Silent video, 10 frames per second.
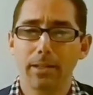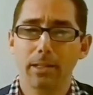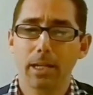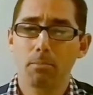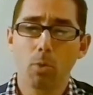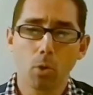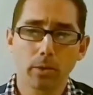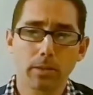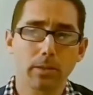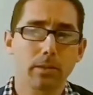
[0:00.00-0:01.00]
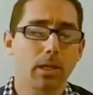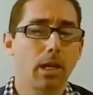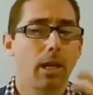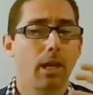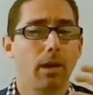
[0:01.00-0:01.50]
in invoices,
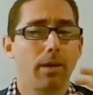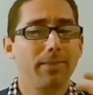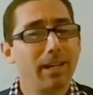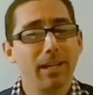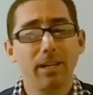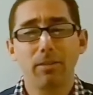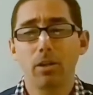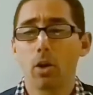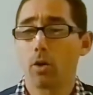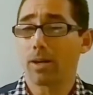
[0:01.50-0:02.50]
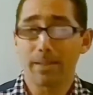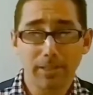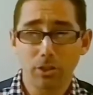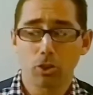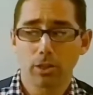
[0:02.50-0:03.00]
delivery of
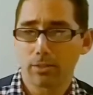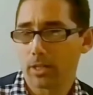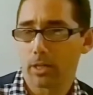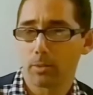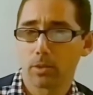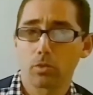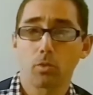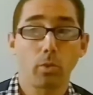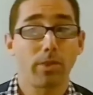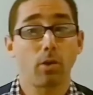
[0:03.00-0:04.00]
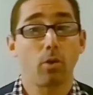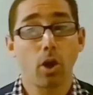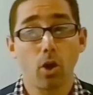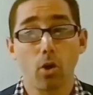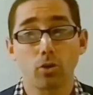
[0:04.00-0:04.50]
additional services
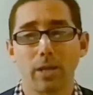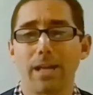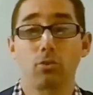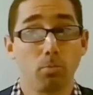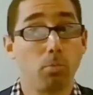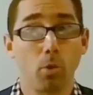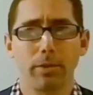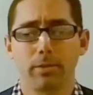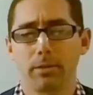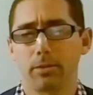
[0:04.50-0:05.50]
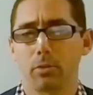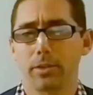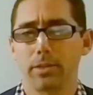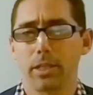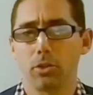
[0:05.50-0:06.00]
without cost, and supporting the
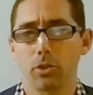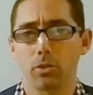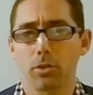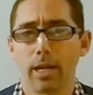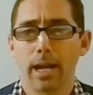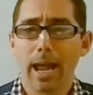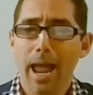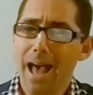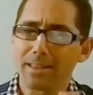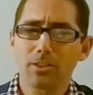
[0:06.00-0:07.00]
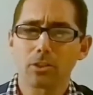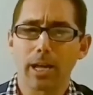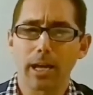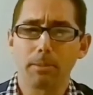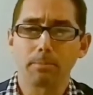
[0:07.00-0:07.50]
transition. At this
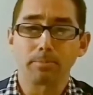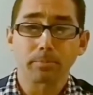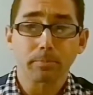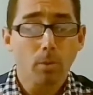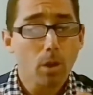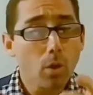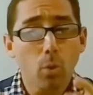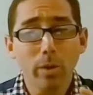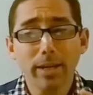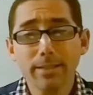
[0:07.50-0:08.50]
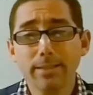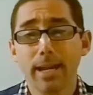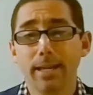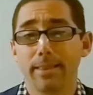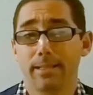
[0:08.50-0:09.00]
time, we can
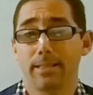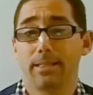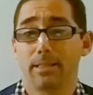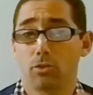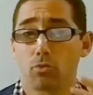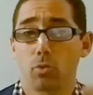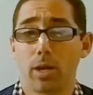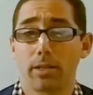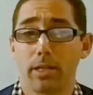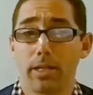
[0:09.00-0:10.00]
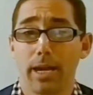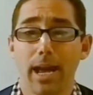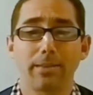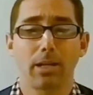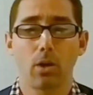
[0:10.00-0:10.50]
say that this strategy
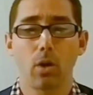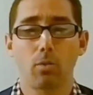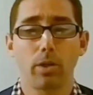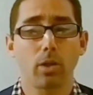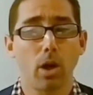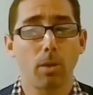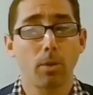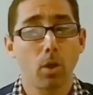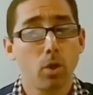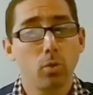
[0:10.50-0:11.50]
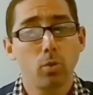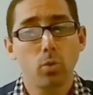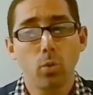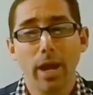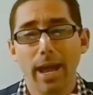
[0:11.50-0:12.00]
has allowed us
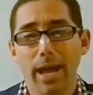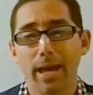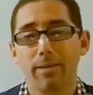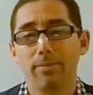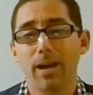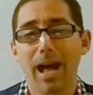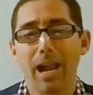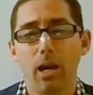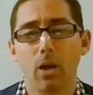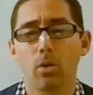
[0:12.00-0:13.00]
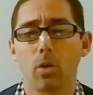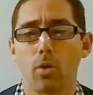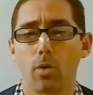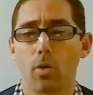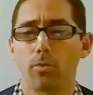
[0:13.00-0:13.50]
to have a loss
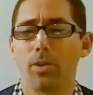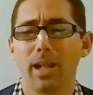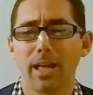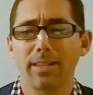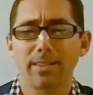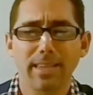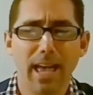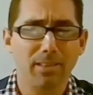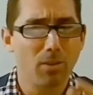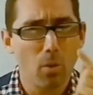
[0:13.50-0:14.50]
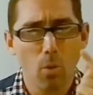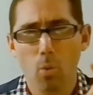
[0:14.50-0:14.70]
of less than